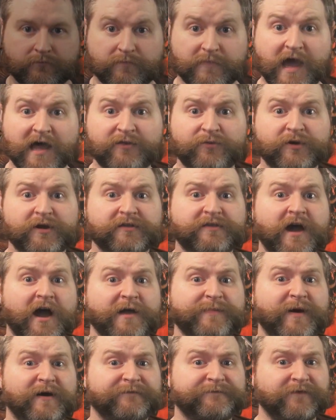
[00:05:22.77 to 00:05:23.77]
Now that we're going to
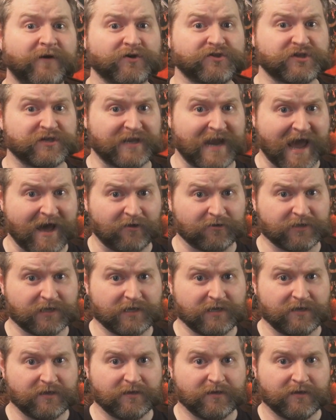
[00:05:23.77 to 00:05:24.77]
talk about
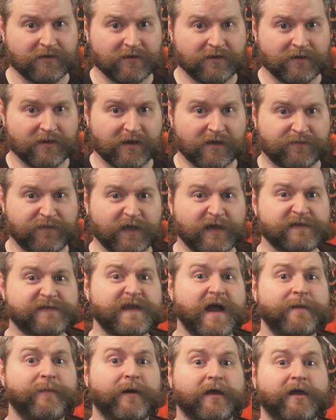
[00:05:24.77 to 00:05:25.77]
functionality, I think it's
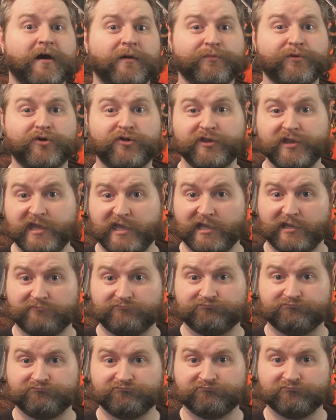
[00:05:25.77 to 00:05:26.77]
time I come
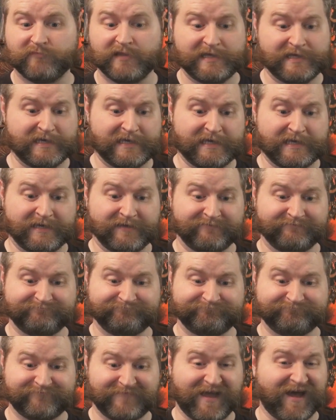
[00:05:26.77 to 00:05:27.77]
clean.
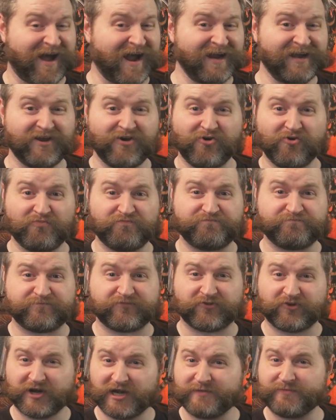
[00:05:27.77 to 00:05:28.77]
I know
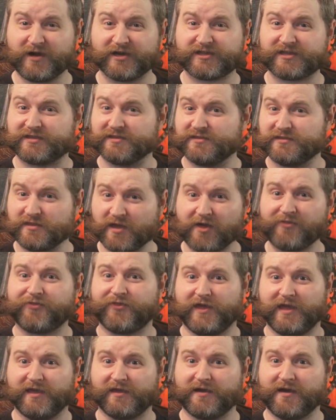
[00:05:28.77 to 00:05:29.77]
pretty much
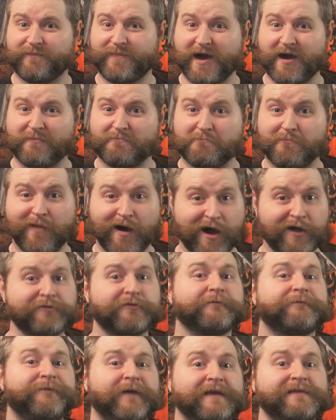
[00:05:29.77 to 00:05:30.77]
nothing about
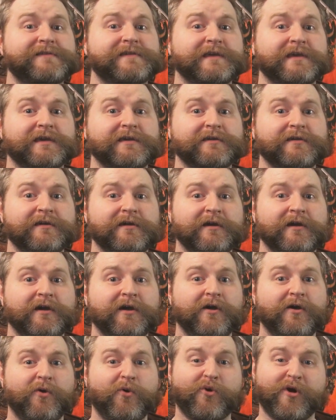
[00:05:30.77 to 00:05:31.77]
modern fencing
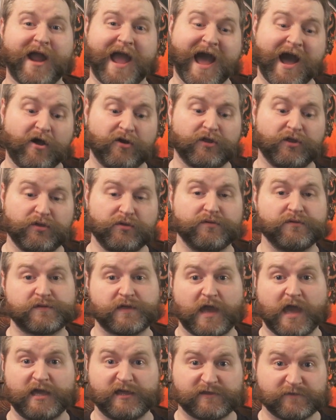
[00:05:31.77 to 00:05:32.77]
or how to
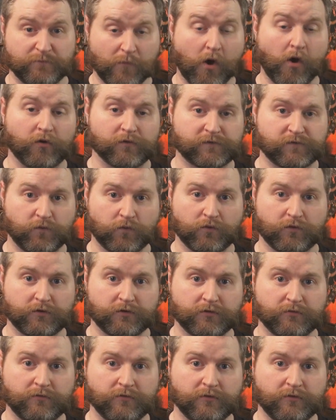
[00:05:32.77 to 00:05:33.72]
use a small sword.